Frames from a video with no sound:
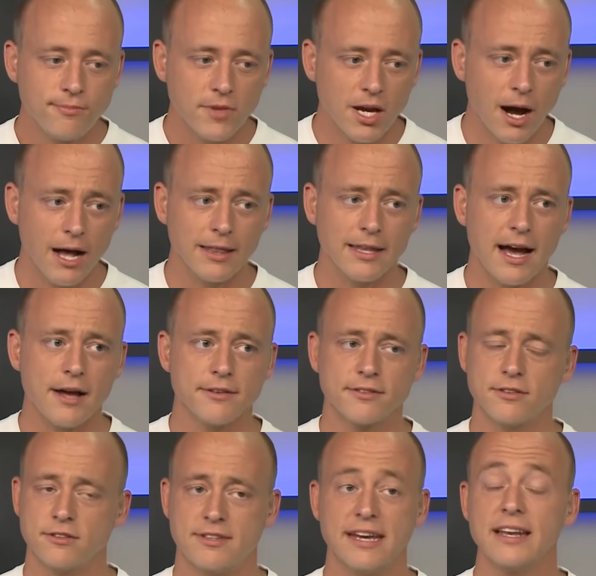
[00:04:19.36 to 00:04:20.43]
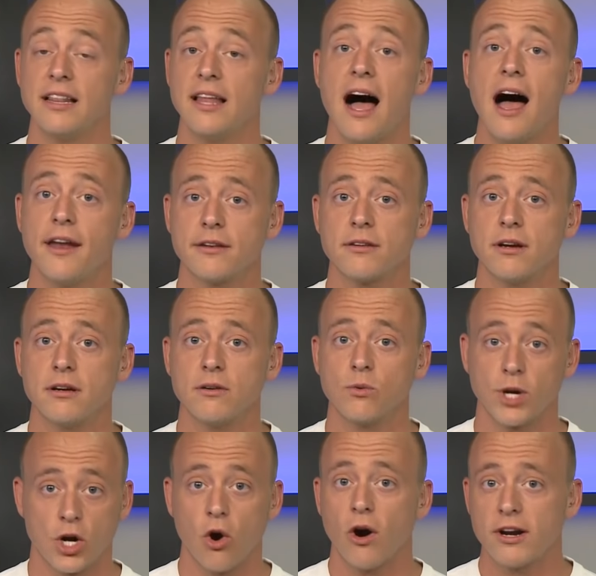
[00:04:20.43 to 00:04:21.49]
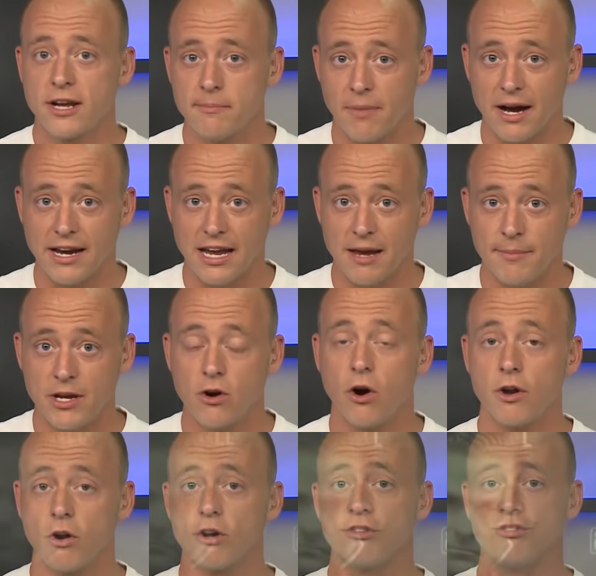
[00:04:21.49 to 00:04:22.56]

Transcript: uh, uh, did a lot regarding Miami on our